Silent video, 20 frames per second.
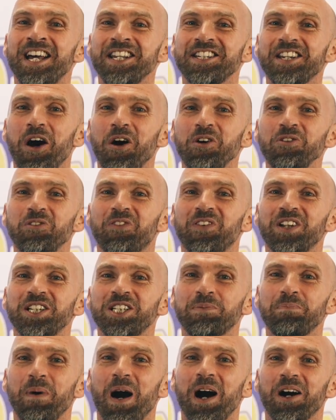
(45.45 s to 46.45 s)
to hopefully
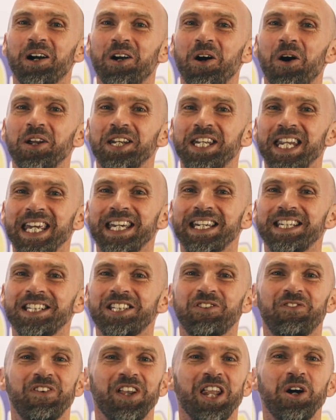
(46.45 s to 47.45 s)
spark
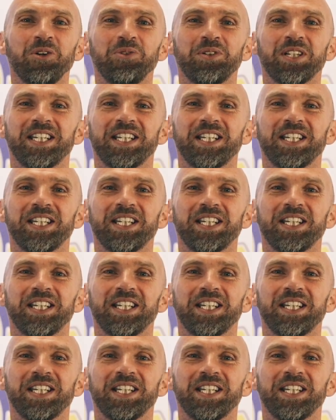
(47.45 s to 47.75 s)
ideas for those